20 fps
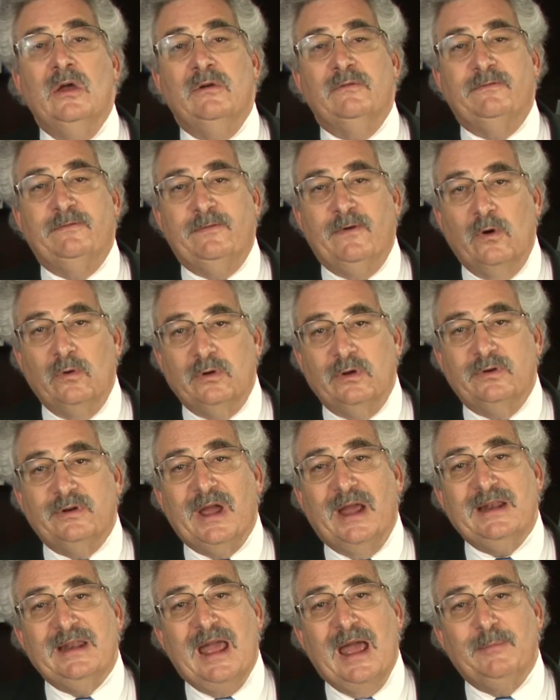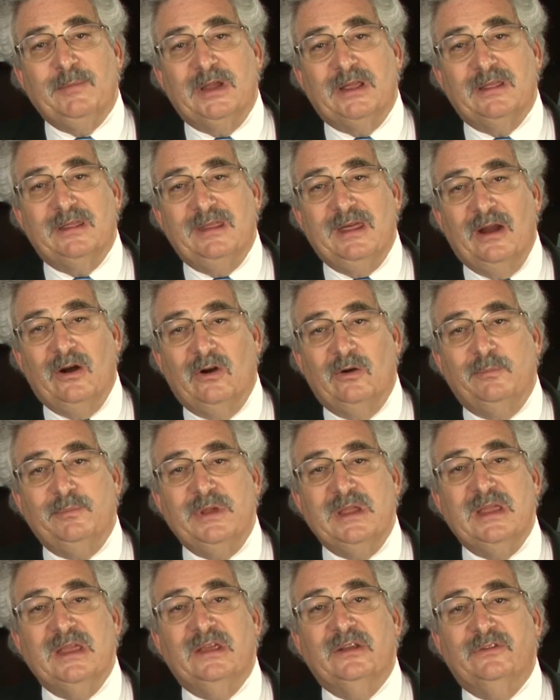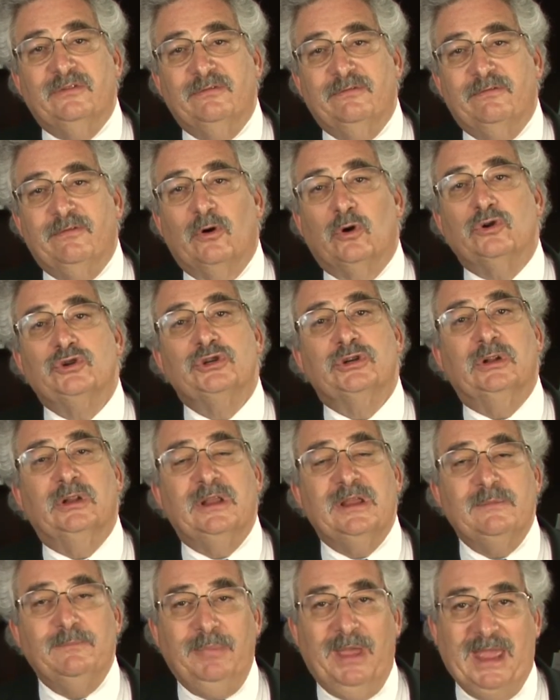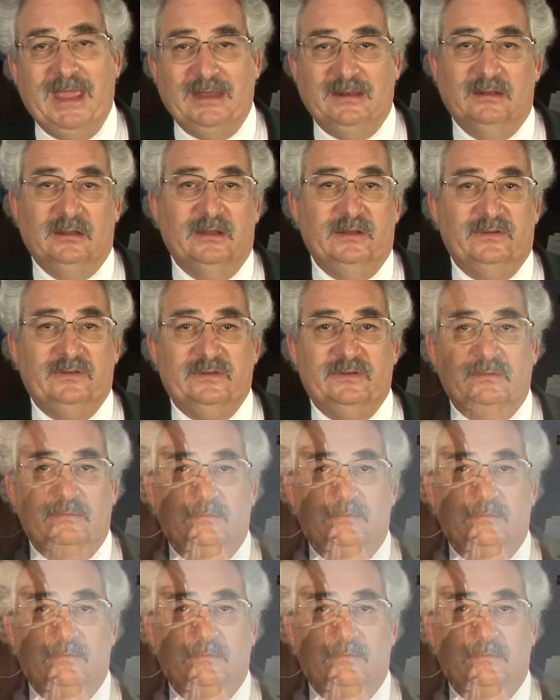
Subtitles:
Photodynamic therapy is virtually painless.